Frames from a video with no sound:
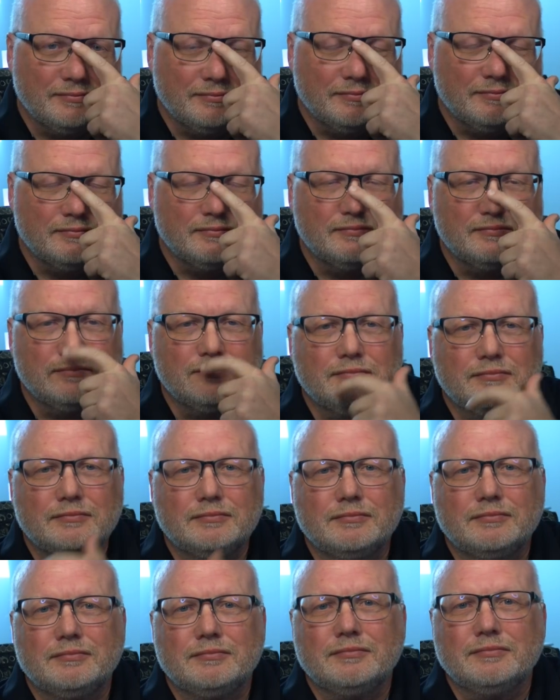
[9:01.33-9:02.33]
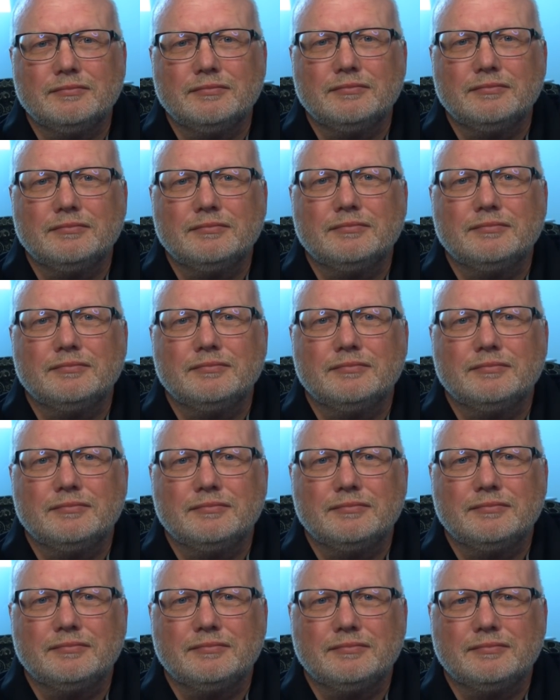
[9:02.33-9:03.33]

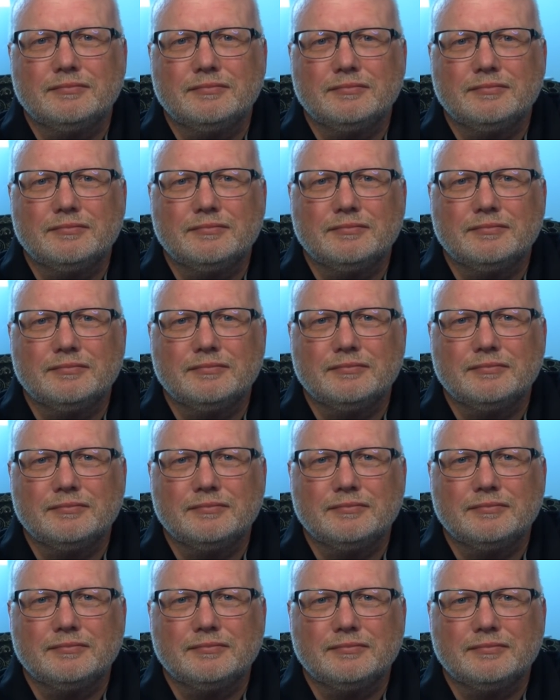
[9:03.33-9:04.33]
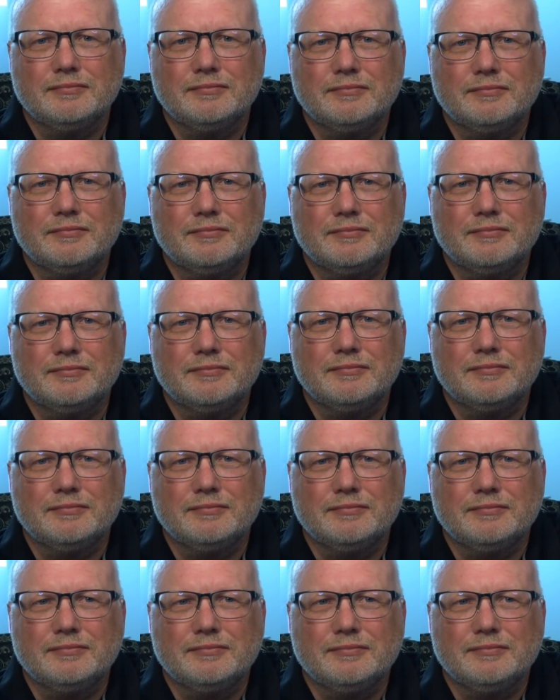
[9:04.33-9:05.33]

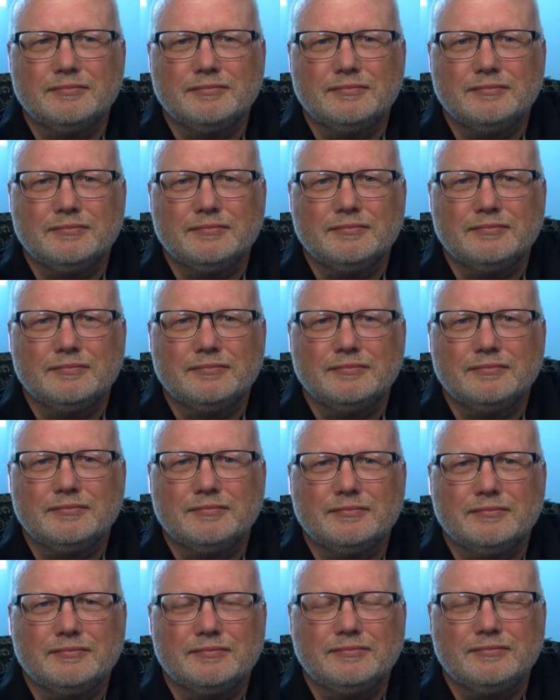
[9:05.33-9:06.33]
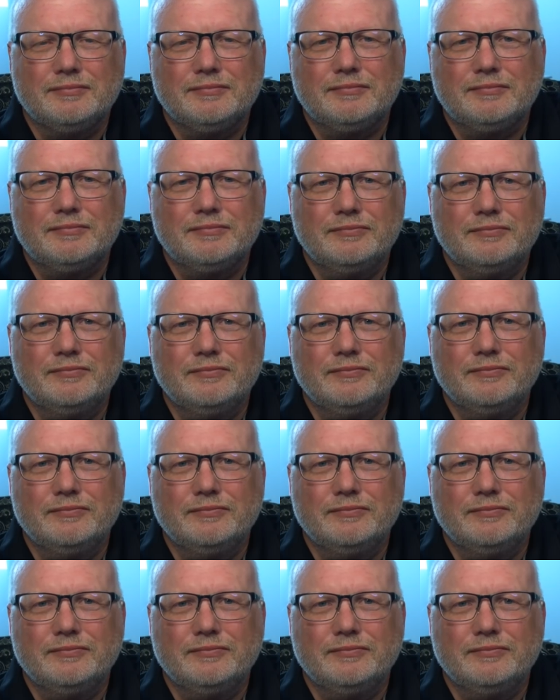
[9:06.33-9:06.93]
(silent)